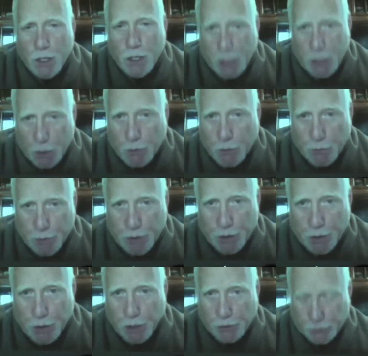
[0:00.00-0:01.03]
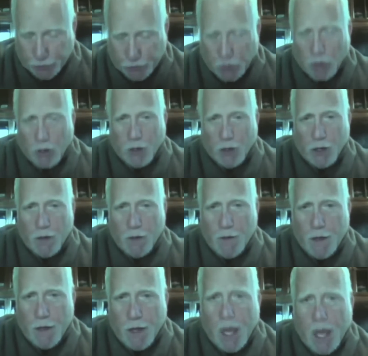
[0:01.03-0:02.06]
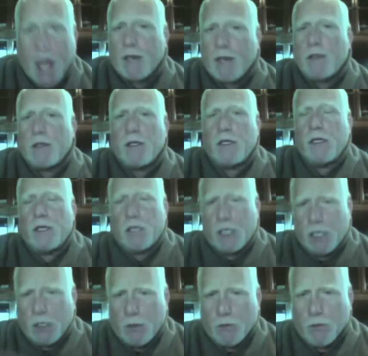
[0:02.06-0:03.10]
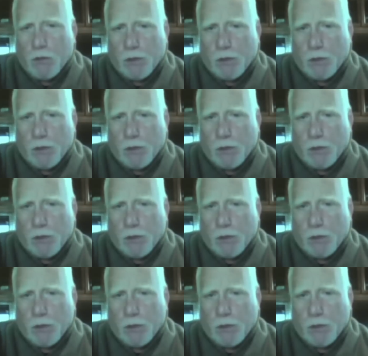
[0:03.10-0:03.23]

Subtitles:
he would be a star, and he